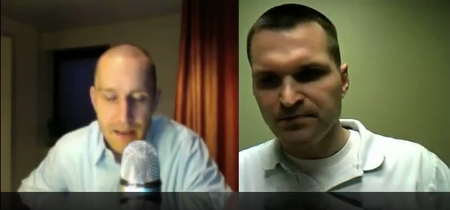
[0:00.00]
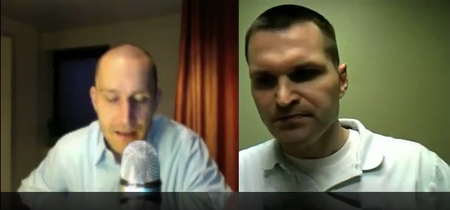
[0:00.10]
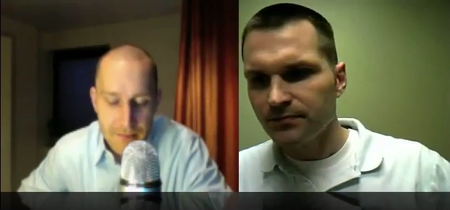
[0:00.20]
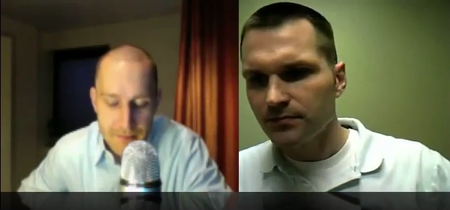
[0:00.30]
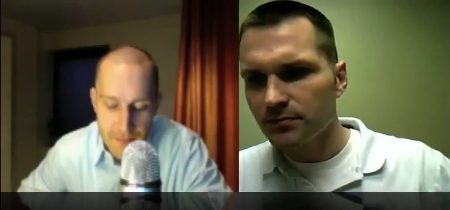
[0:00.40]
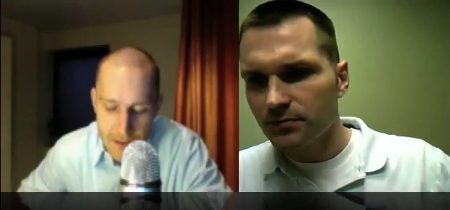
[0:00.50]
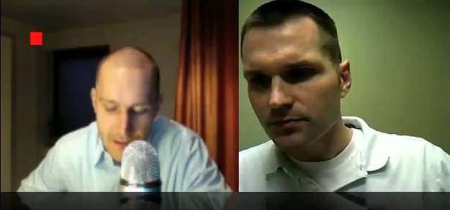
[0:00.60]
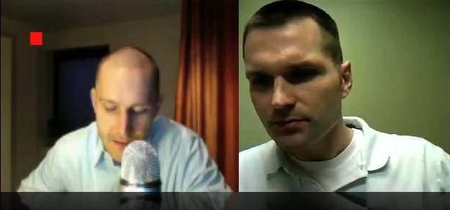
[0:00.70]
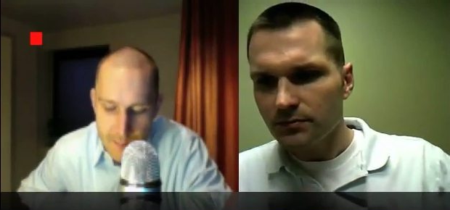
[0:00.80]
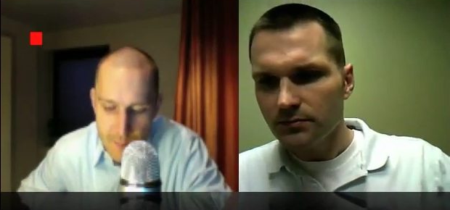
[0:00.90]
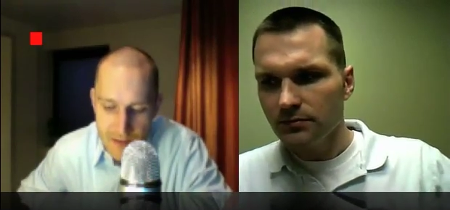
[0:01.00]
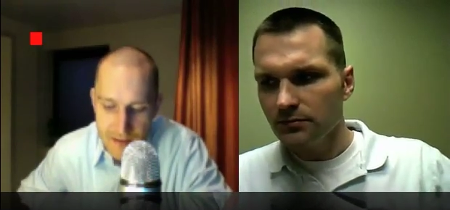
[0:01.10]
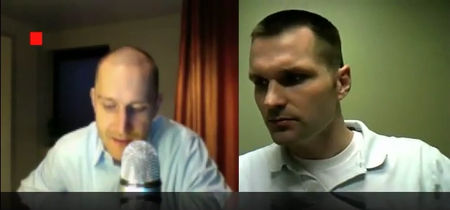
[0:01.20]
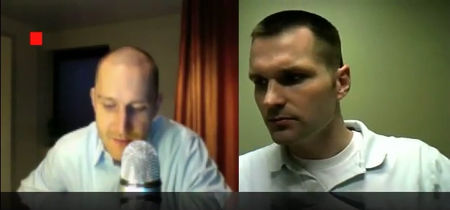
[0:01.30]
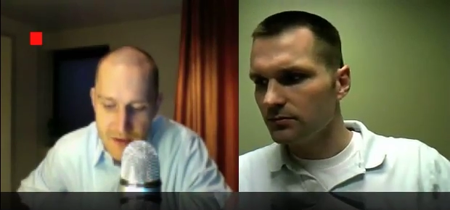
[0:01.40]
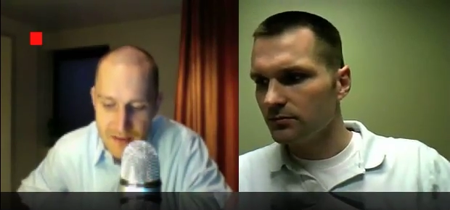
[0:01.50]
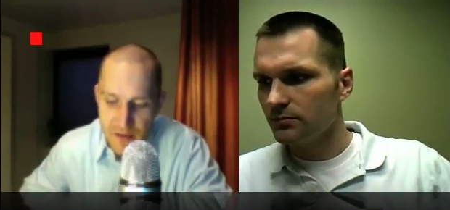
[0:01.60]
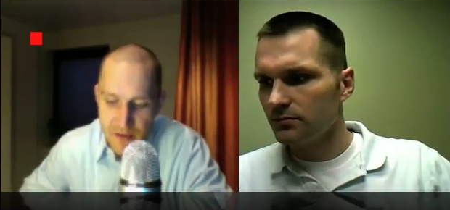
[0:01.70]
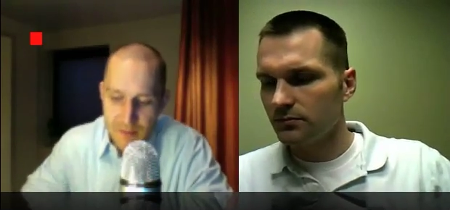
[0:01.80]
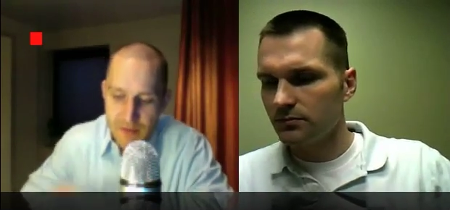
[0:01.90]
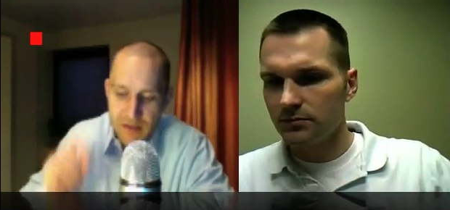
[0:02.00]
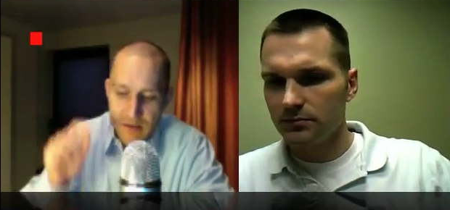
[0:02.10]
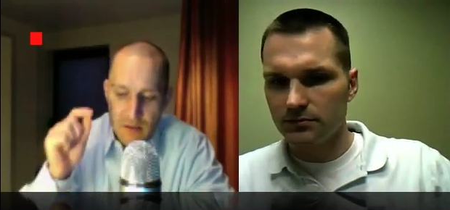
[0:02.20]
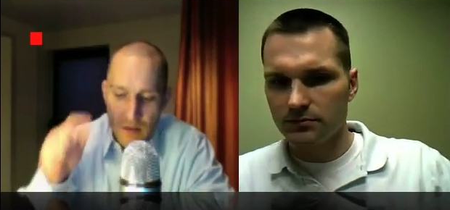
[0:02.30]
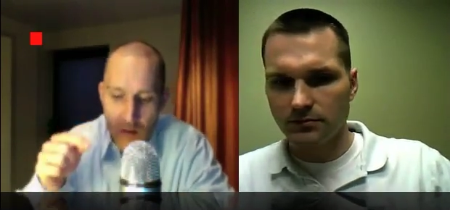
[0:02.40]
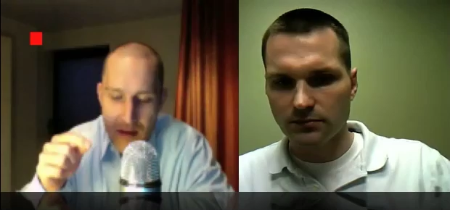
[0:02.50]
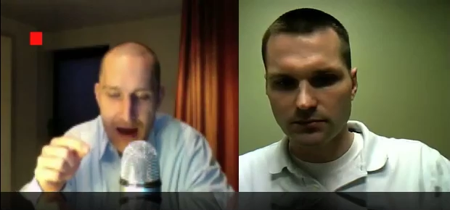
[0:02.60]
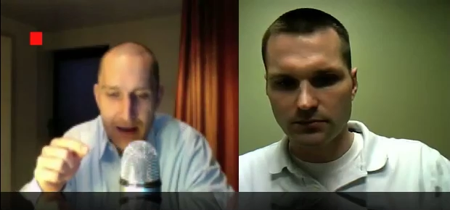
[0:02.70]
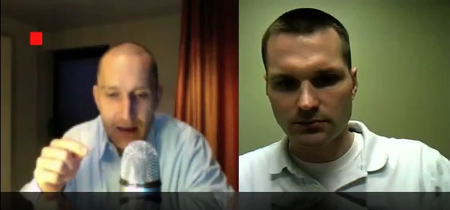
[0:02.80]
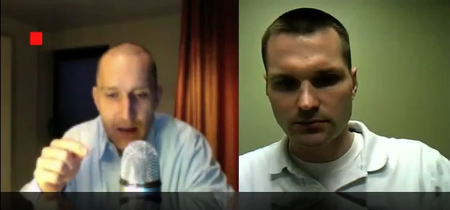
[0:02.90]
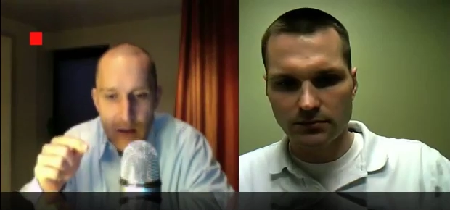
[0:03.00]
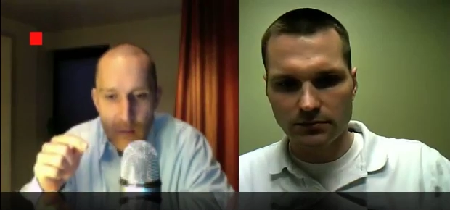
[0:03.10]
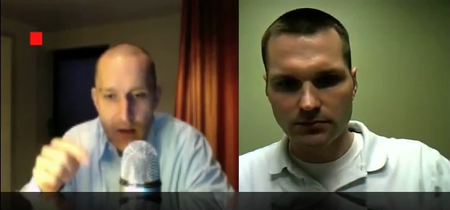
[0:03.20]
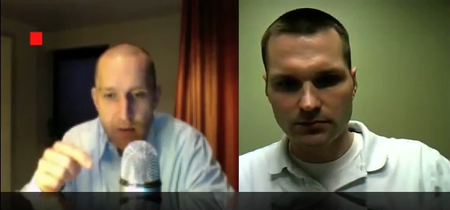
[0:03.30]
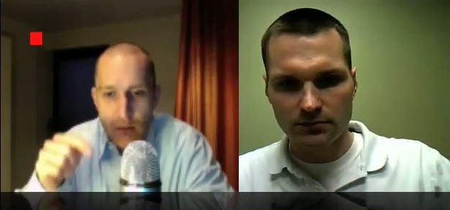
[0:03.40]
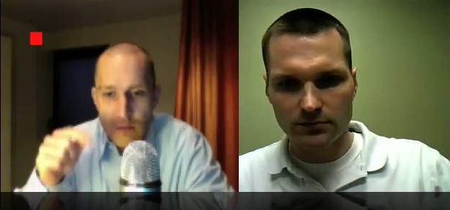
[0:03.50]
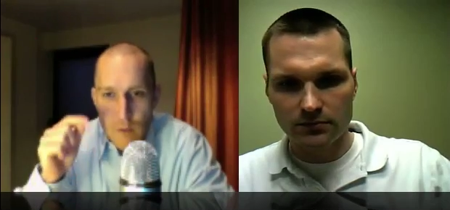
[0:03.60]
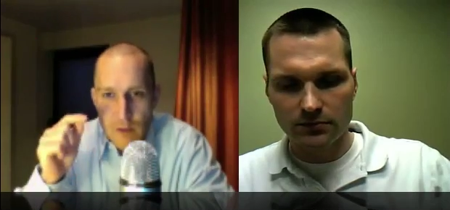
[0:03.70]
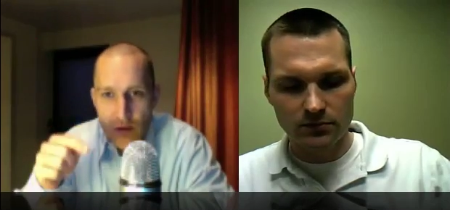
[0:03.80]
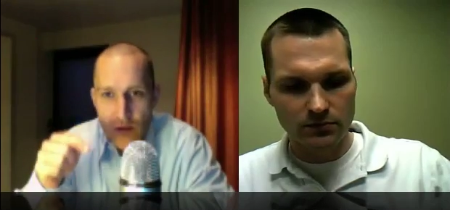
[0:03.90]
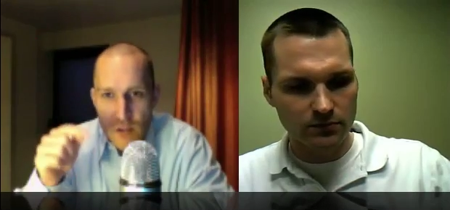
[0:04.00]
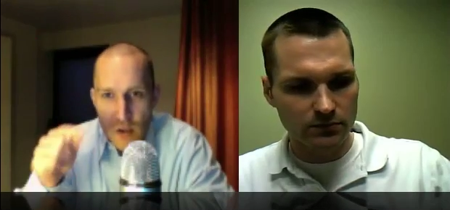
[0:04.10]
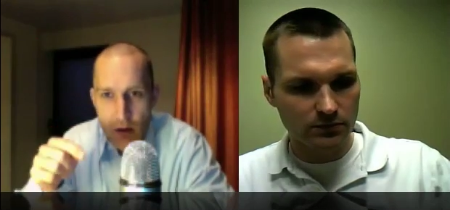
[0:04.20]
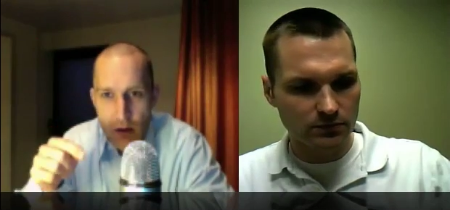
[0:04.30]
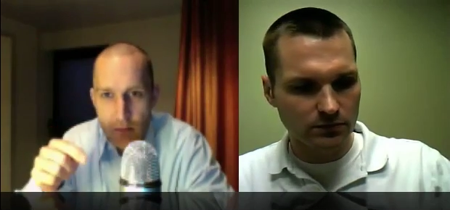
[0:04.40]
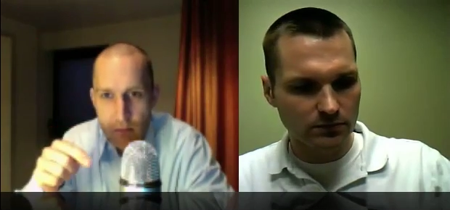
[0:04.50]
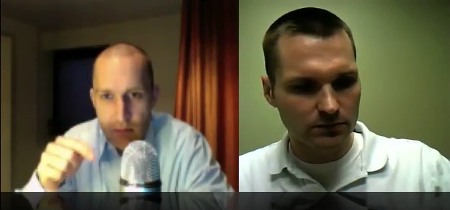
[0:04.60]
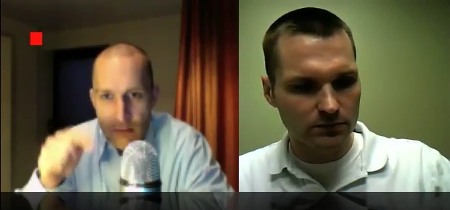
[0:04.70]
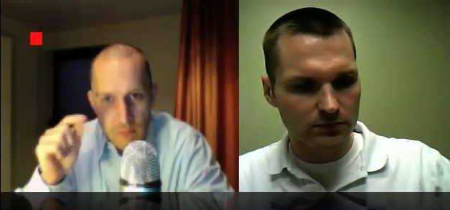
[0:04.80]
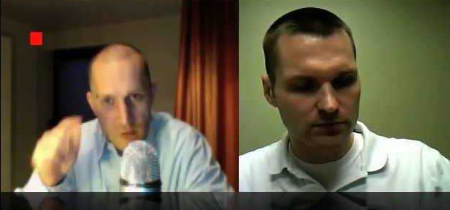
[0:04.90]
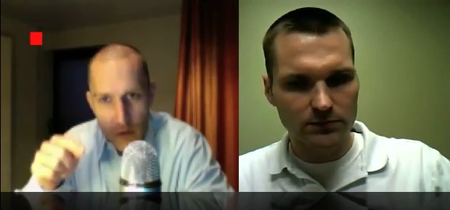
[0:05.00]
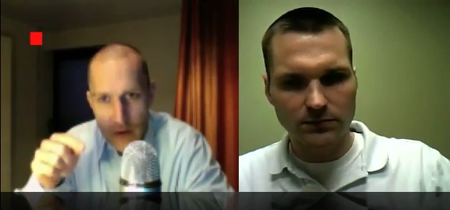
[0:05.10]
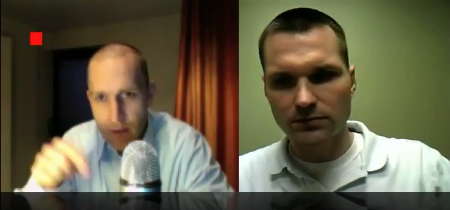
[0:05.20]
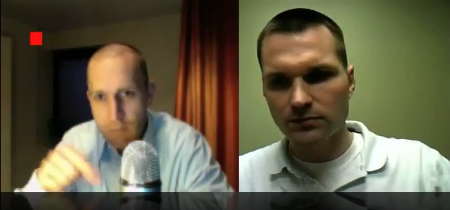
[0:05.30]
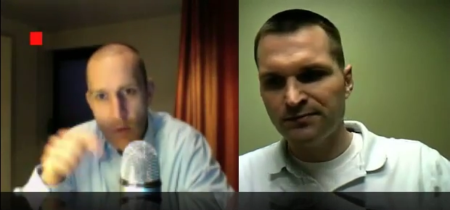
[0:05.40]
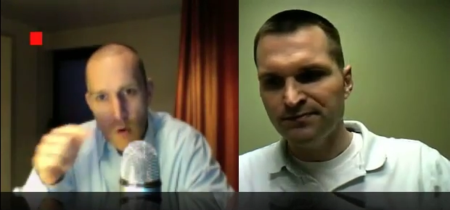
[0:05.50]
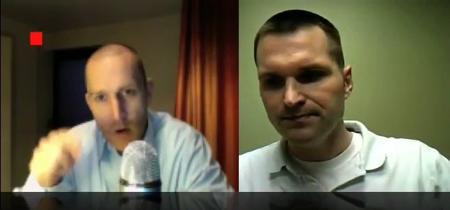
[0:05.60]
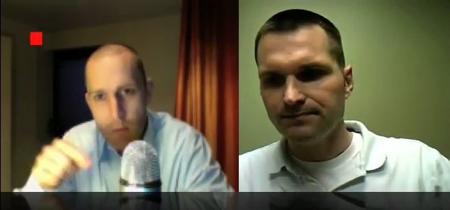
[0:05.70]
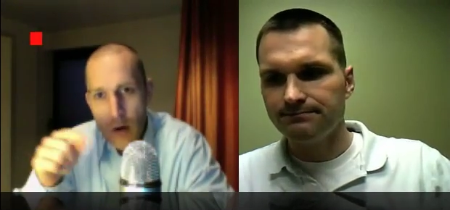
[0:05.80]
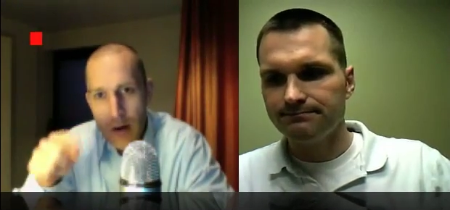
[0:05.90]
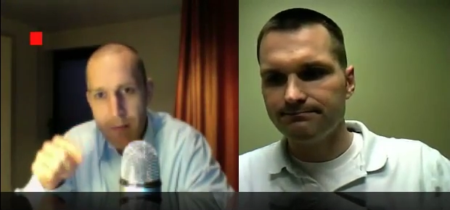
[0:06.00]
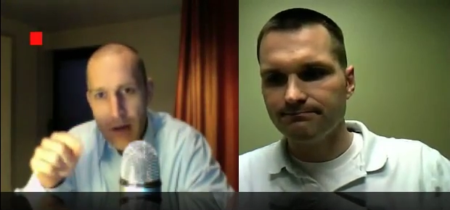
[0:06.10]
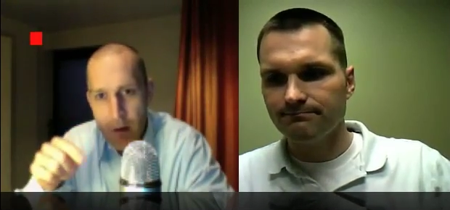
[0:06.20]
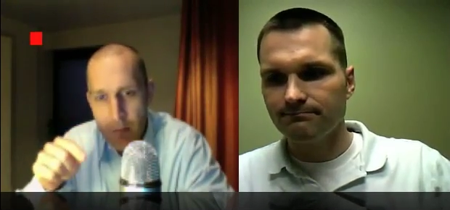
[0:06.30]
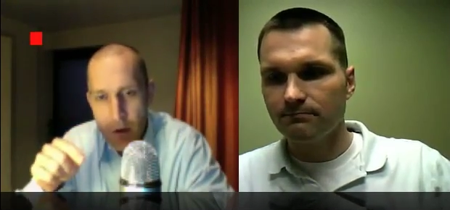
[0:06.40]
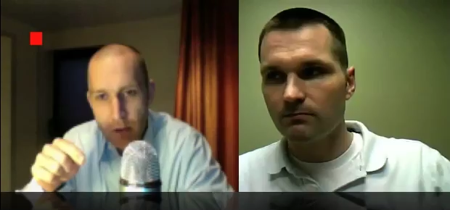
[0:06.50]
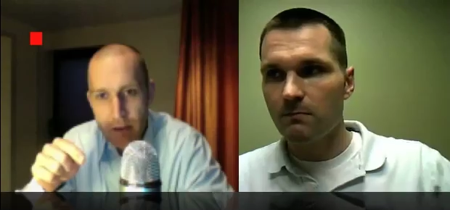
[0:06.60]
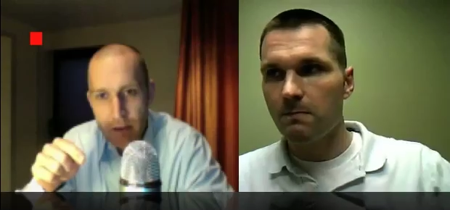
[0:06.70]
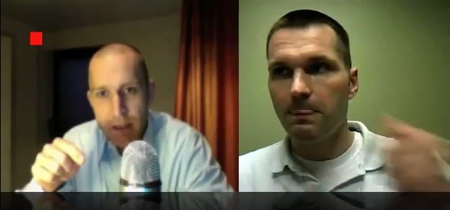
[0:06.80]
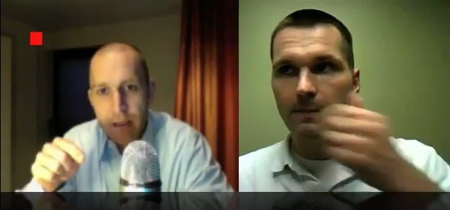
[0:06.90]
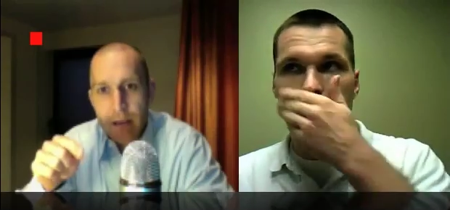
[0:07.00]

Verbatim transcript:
Speaker 1: Um, but let me so let me just go back when you when you started doing more and more inbound marketing,